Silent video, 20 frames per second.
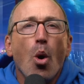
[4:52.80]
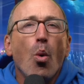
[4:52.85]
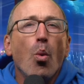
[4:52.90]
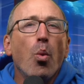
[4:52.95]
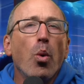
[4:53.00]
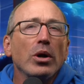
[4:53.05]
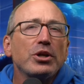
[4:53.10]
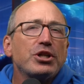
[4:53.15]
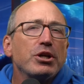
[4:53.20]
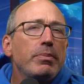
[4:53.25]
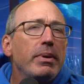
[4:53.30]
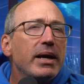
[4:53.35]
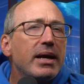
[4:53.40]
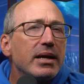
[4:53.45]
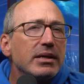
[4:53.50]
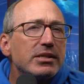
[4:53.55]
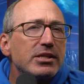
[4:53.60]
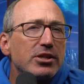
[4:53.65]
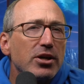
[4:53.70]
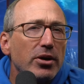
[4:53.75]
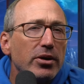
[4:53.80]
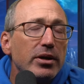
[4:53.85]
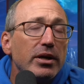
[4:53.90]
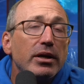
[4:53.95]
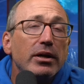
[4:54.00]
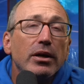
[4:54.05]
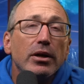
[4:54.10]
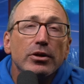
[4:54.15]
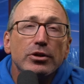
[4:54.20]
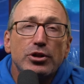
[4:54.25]
What should be
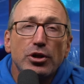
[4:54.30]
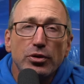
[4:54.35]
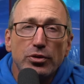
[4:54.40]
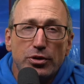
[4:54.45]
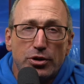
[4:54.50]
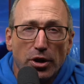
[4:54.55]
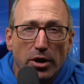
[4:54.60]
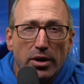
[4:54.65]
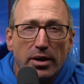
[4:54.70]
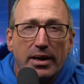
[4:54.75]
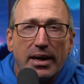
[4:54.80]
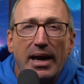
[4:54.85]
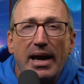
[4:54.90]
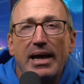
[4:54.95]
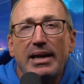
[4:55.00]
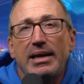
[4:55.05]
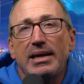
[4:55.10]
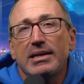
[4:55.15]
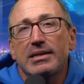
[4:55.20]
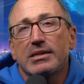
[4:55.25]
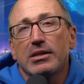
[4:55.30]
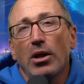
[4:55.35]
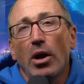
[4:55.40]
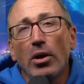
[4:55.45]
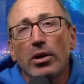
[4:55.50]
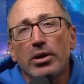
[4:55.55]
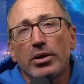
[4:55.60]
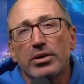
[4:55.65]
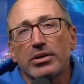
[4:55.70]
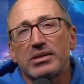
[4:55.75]
concerning to Durk and his
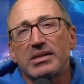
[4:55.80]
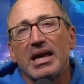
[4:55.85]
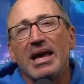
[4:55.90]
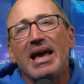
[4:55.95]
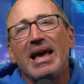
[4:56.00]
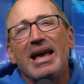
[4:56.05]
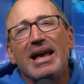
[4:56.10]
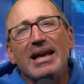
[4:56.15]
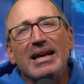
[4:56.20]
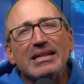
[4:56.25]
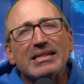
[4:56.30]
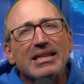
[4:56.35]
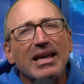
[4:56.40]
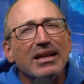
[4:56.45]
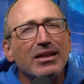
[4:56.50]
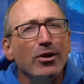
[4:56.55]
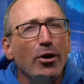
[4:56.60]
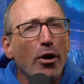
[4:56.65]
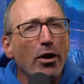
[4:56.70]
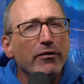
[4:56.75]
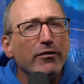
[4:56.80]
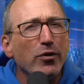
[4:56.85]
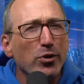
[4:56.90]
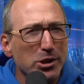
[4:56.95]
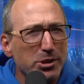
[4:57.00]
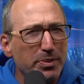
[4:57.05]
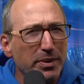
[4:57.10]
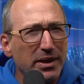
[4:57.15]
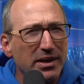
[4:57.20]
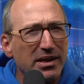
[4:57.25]
lawyers is that law
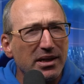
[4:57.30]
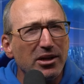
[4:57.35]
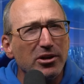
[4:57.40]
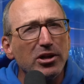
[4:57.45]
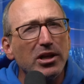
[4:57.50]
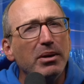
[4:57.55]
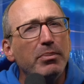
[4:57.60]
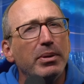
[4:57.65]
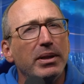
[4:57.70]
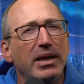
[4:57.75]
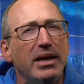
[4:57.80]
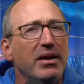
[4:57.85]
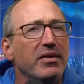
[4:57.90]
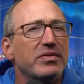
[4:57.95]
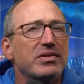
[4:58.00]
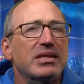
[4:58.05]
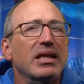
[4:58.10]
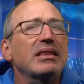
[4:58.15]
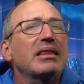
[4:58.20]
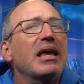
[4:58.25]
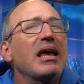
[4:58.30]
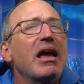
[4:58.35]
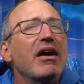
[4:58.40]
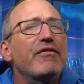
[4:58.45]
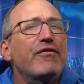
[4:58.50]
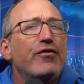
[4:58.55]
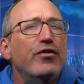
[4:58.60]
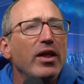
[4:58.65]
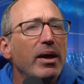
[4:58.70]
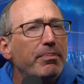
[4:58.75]
enforcement clearly believes that they have
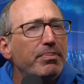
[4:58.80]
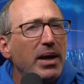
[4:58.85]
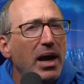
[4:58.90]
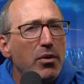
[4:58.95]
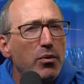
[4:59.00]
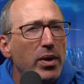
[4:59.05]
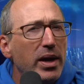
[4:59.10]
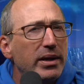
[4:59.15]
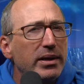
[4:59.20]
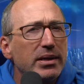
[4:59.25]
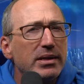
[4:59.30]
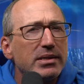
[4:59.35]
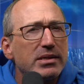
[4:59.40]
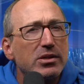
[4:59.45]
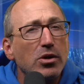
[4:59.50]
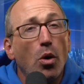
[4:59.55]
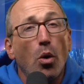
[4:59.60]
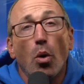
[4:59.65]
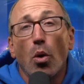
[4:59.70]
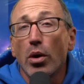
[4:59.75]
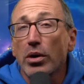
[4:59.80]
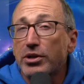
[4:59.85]
flipped a witness or